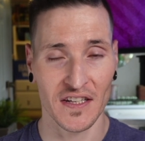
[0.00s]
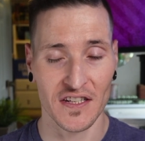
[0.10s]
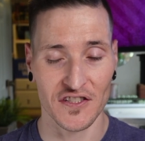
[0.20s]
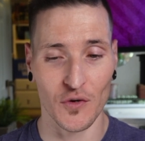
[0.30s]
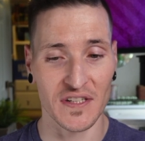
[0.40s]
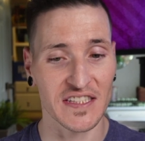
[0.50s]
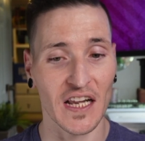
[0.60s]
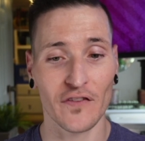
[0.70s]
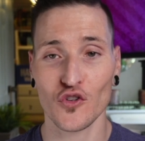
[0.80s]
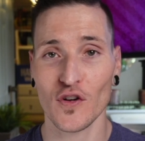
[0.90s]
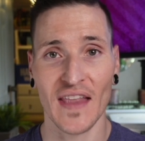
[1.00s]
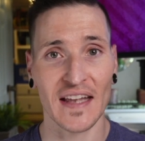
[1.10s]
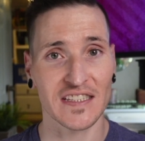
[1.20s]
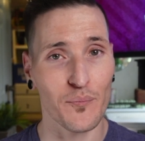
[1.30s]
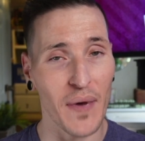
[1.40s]
So instead of doing
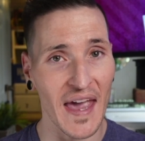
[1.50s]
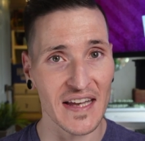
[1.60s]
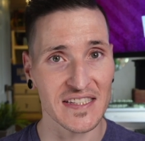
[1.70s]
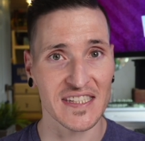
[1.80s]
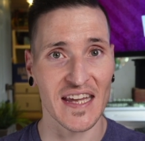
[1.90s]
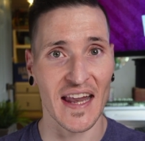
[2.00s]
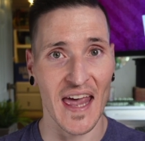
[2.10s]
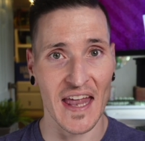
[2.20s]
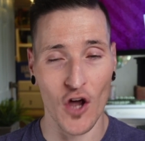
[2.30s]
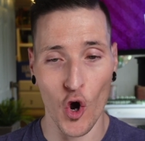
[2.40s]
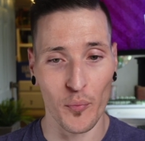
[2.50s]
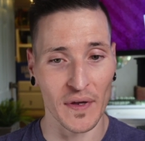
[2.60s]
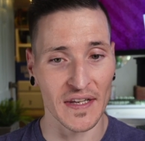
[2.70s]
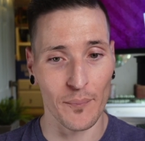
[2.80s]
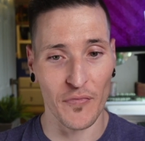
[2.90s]
that debate, CNN
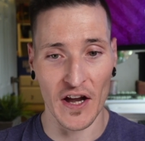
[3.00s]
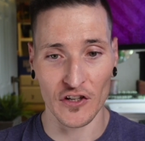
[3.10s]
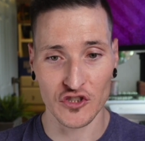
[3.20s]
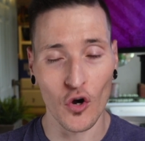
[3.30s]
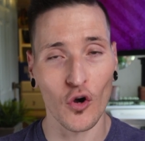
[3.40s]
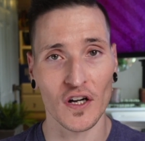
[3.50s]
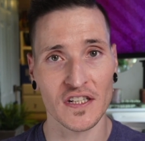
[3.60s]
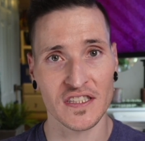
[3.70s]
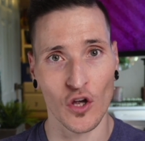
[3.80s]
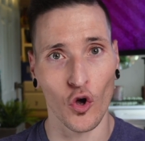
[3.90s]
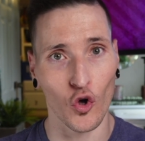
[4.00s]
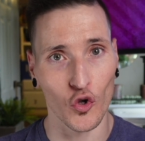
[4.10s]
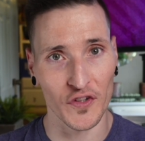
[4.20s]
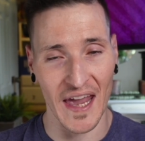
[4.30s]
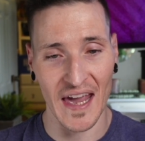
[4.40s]
opened up their doors to
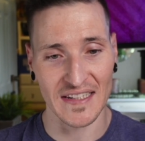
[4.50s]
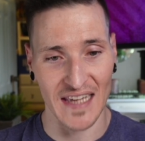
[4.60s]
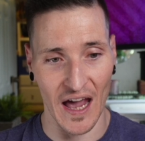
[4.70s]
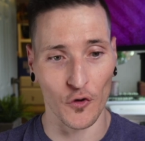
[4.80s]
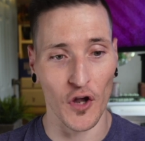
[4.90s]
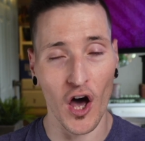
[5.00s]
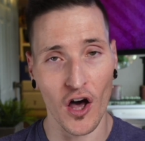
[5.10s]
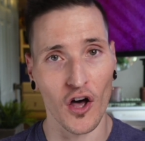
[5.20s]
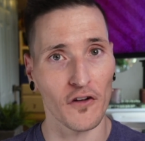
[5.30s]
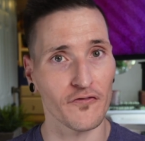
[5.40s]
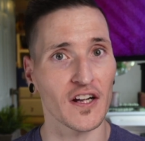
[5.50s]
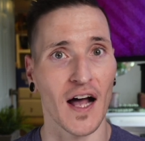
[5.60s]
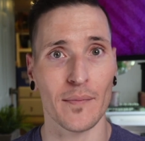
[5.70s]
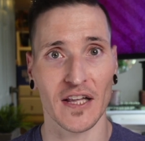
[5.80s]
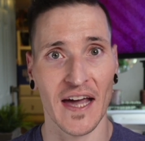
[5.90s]
hold a town hall for
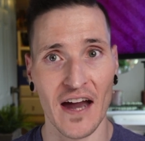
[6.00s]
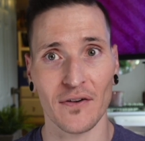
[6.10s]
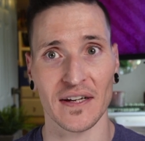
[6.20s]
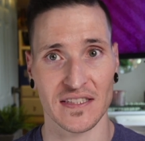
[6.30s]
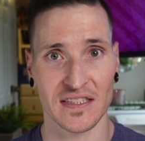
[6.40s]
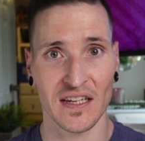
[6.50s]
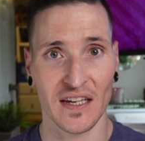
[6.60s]
Kamala Harris.